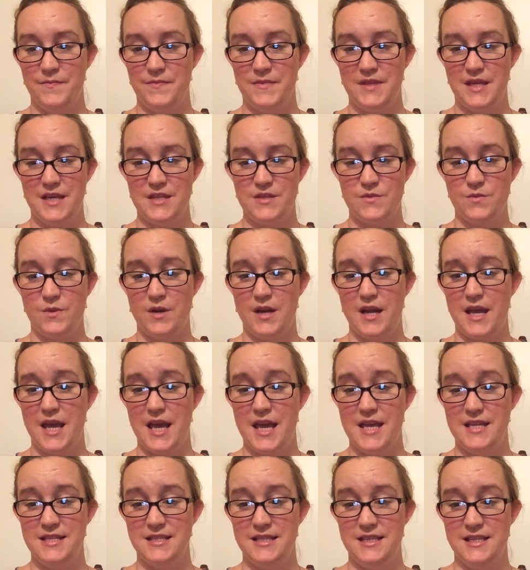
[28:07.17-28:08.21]
that's where I
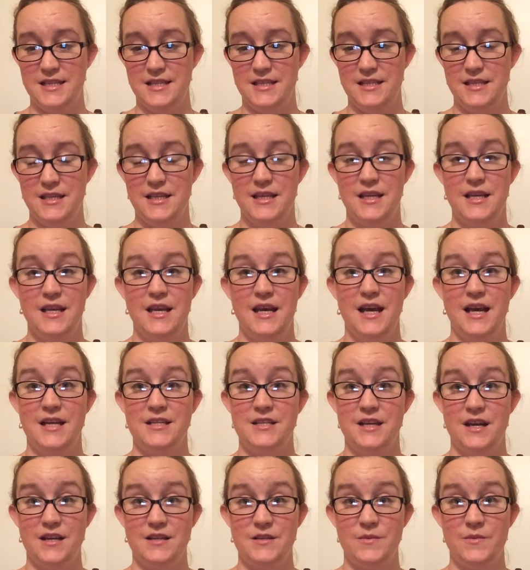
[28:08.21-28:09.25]
ended. I
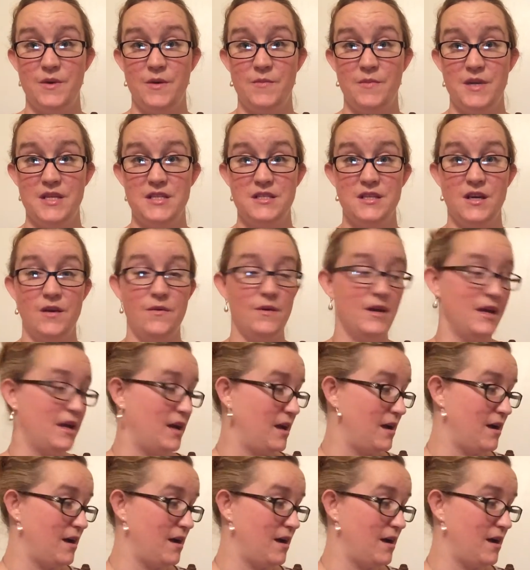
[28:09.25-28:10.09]
talked about my sewing.